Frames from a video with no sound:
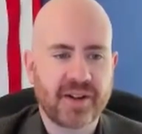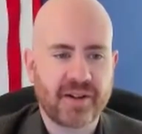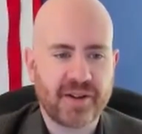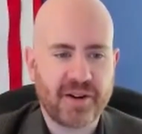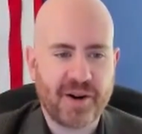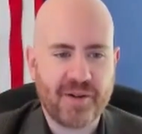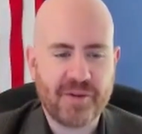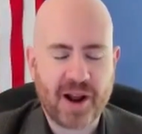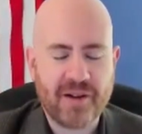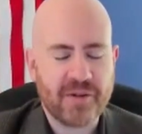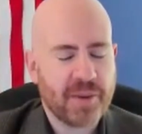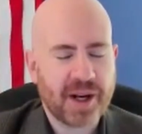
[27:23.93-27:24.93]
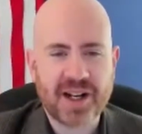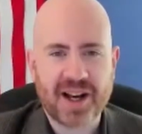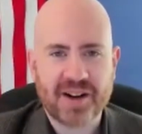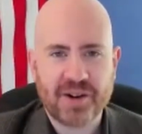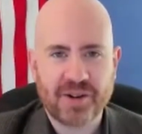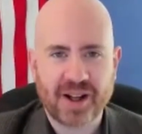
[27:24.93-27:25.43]
Everybody in
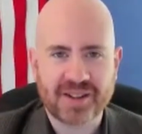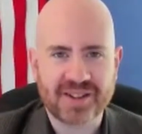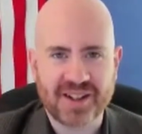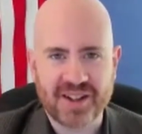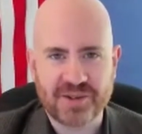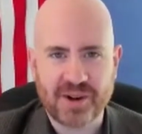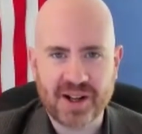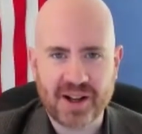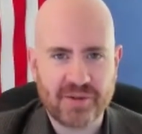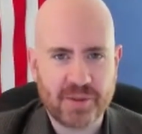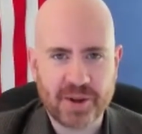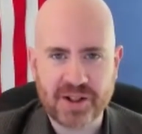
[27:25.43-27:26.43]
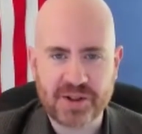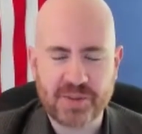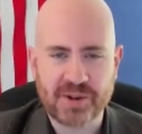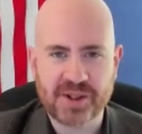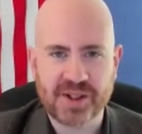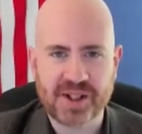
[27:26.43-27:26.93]
Idaho likes guns, right? Everybody
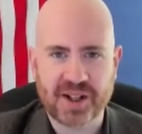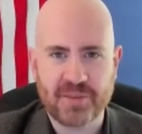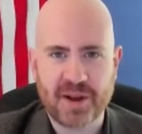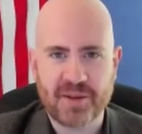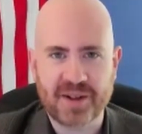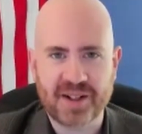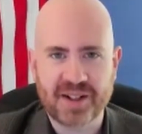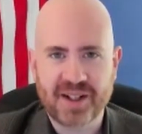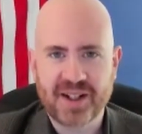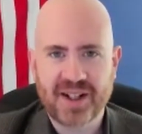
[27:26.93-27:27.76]
supports the Second Amendment.